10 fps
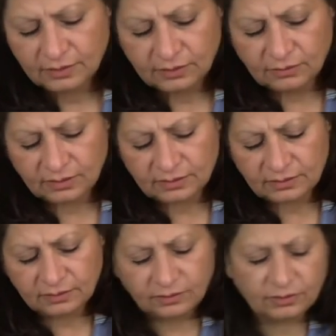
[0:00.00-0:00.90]
you
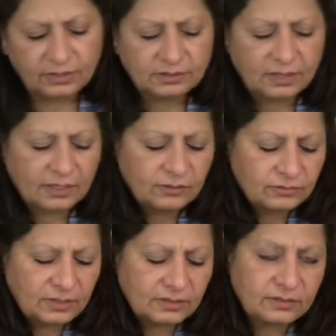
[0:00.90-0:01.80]
not you need like you know
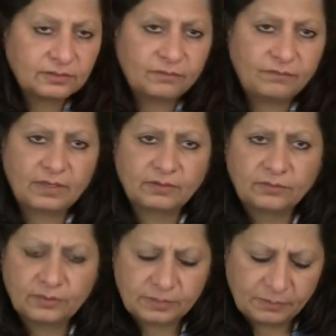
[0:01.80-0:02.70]
to get rid of like you know
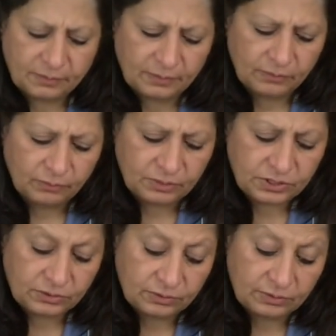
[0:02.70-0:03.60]
those people who
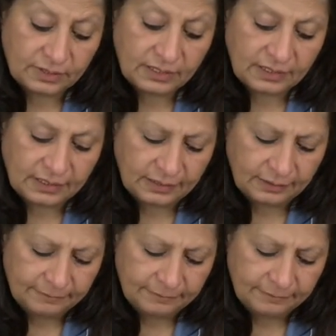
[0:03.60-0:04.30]
wish you really ill